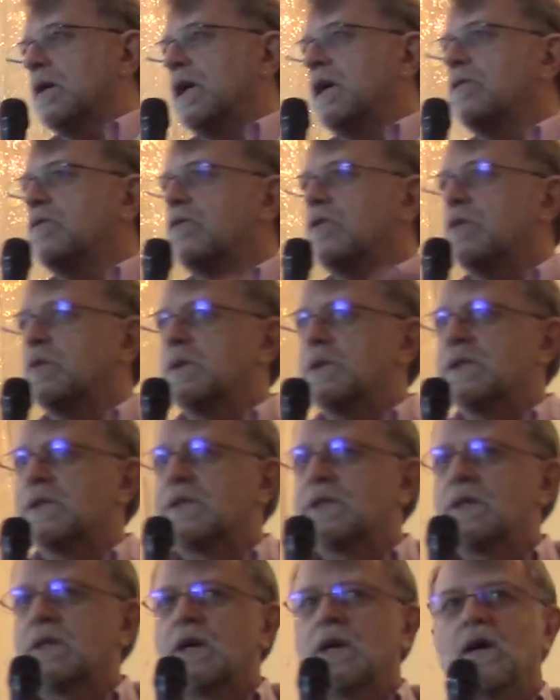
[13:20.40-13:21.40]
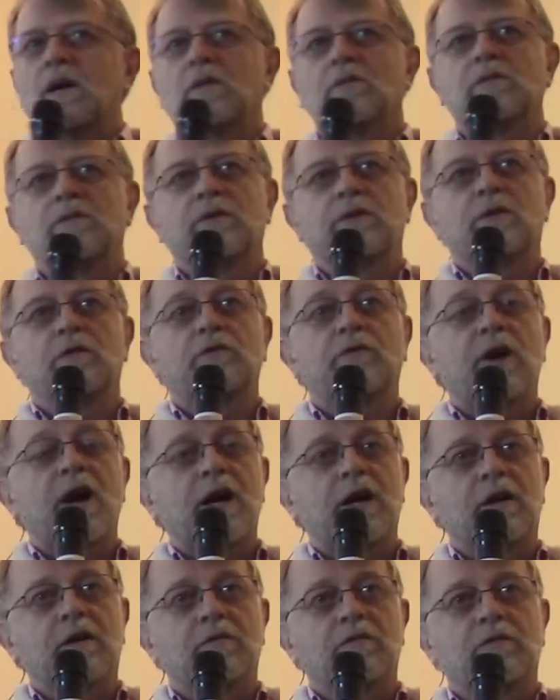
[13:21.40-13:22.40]
influence of the
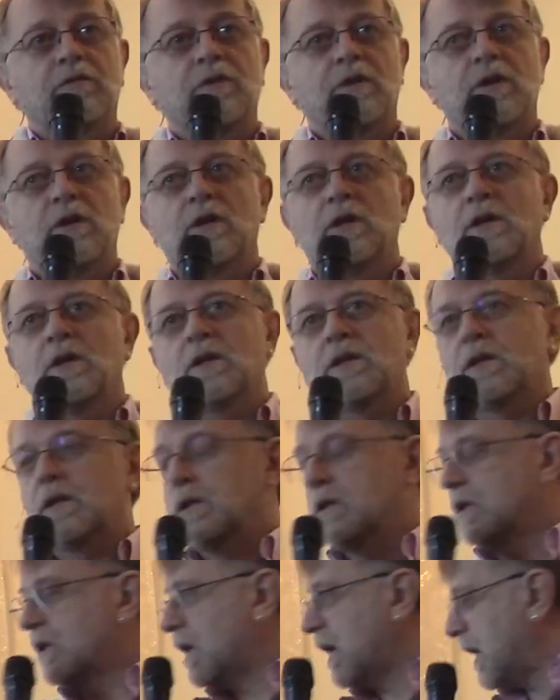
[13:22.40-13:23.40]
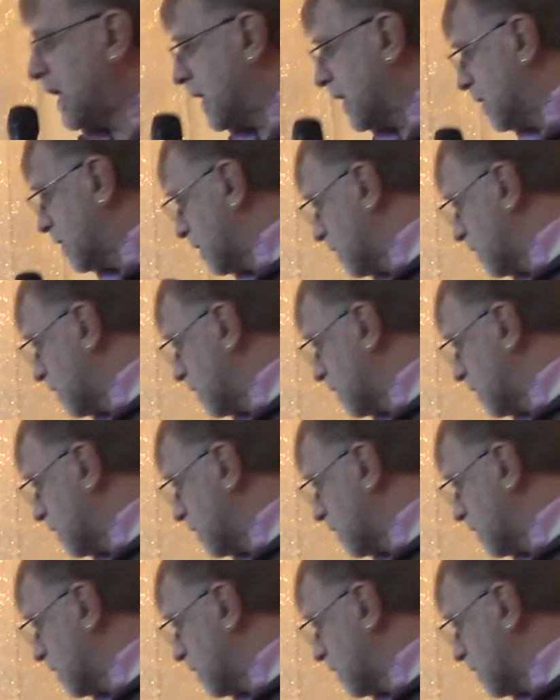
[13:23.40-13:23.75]
five, the head.